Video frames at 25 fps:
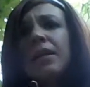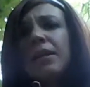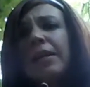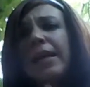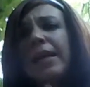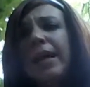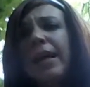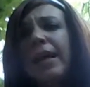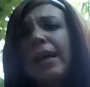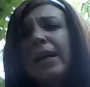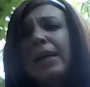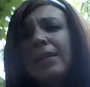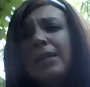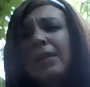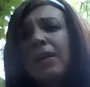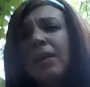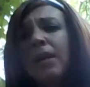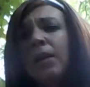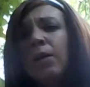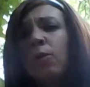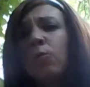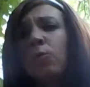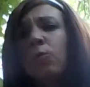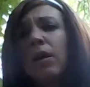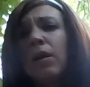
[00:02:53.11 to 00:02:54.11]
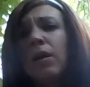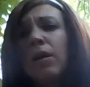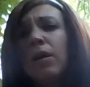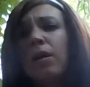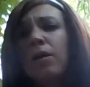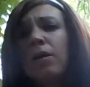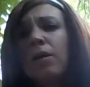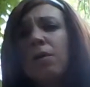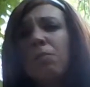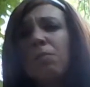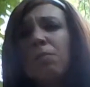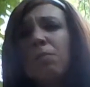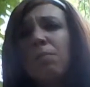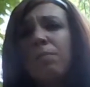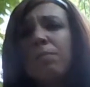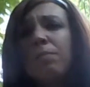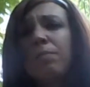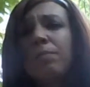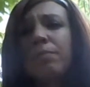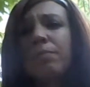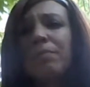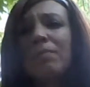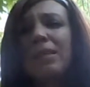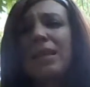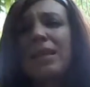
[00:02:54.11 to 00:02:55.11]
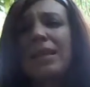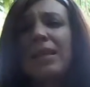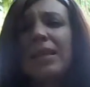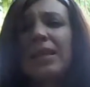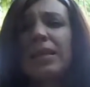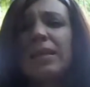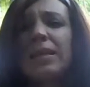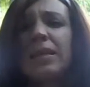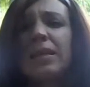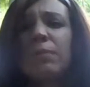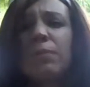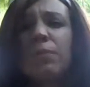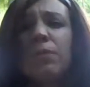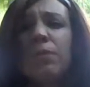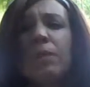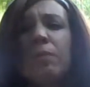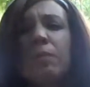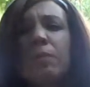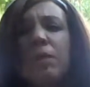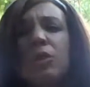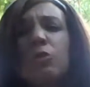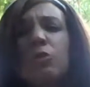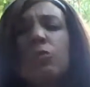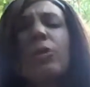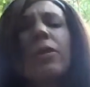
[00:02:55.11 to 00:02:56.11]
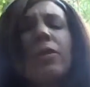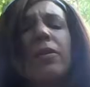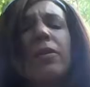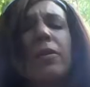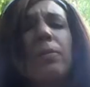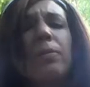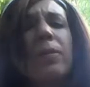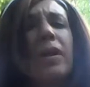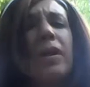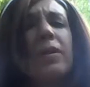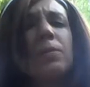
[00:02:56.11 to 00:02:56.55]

that is pretty much where the